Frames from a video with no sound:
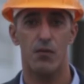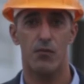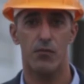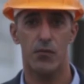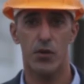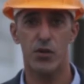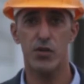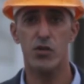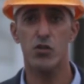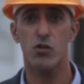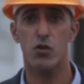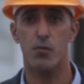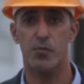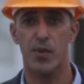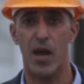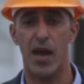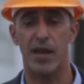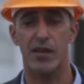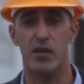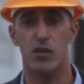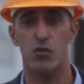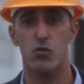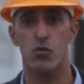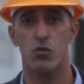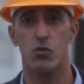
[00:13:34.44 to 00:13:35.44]
furniture
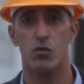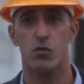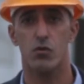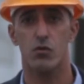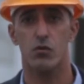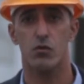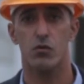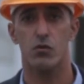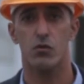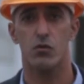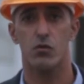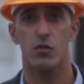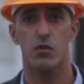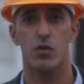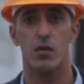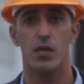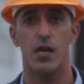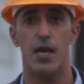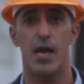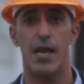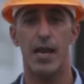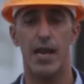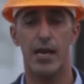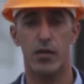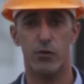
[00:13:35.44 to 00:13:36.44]
package,
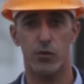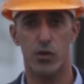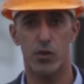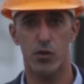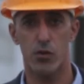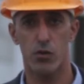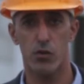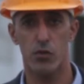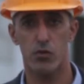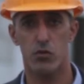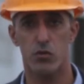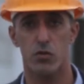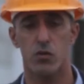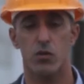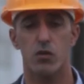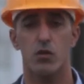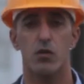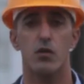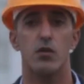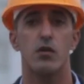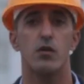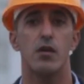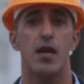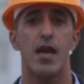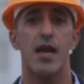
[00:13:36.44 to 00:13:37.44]
electric goods,
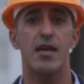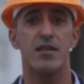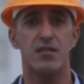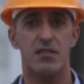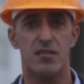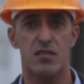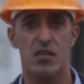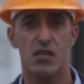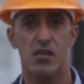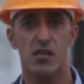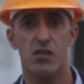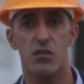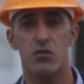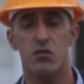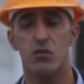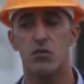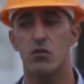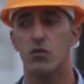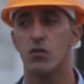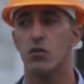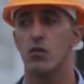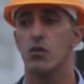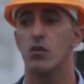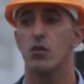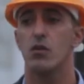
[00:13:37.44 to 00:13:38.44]

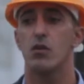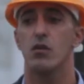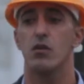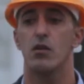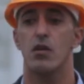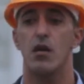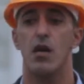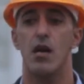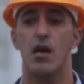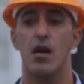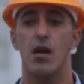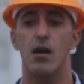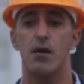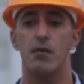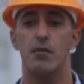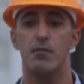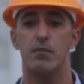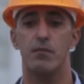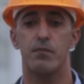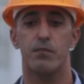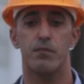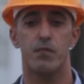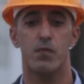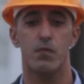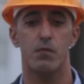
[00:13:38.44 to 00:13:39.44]
ACs,
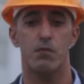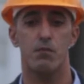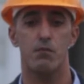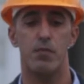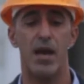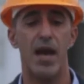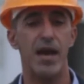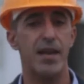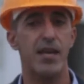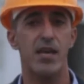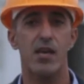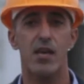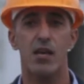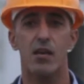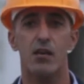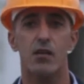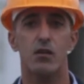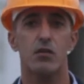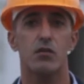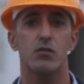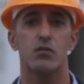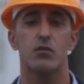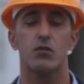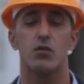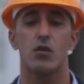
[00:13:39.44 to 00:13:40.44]
um,
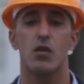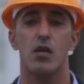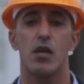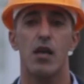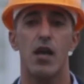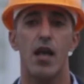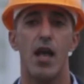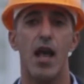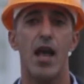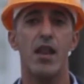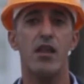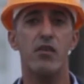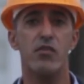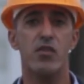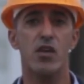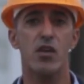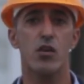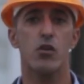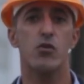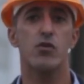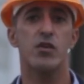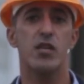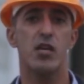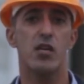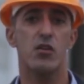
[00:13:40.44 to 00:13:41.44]
bedding,
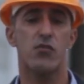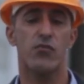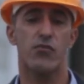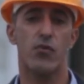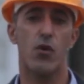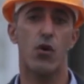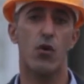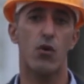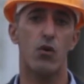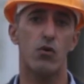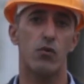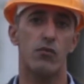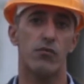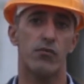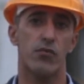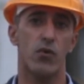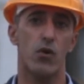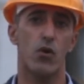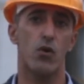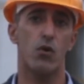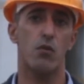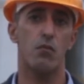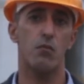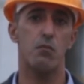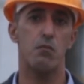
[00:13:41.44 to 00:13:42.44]
anything you need for
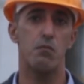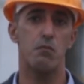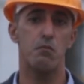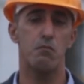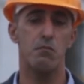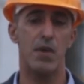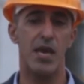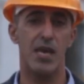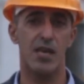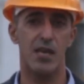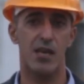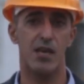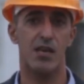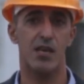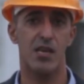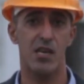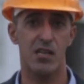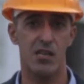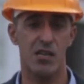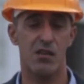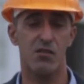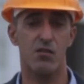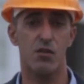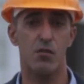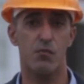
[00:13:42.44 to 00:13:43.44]
for making
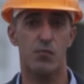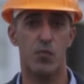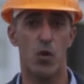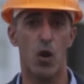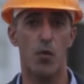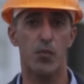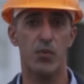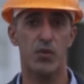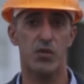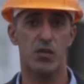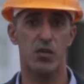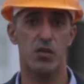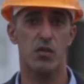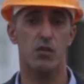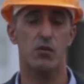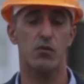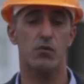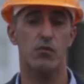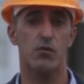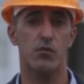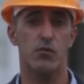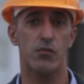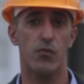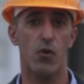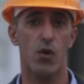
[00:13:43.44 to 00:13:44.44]
keeping the property
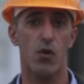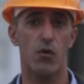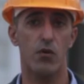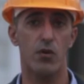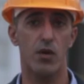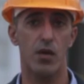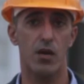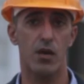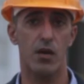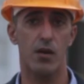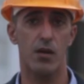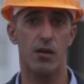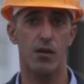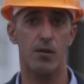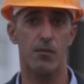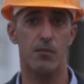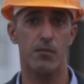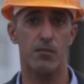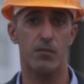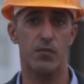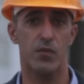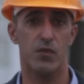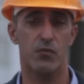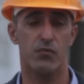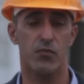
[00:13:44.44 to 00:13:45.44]
for
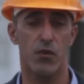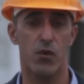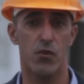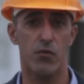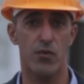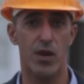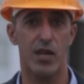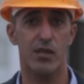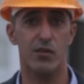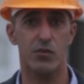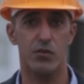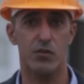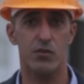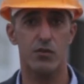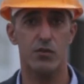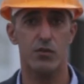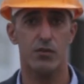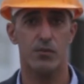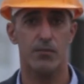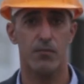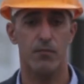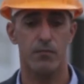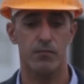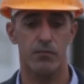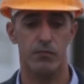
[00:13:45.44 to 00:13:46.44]
um, for a renter,
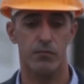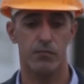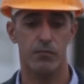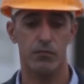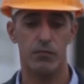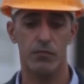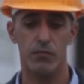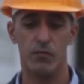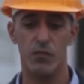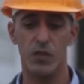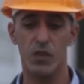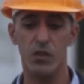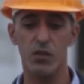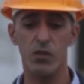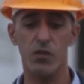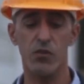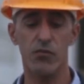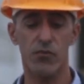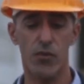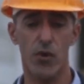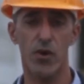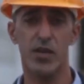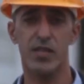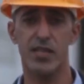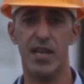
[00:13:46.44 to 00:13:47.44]

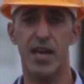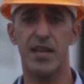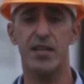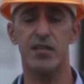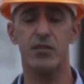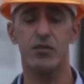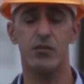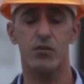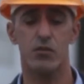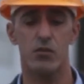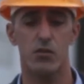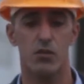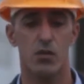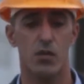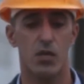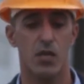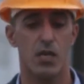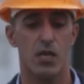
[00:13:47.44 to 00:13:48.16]
for a tenant.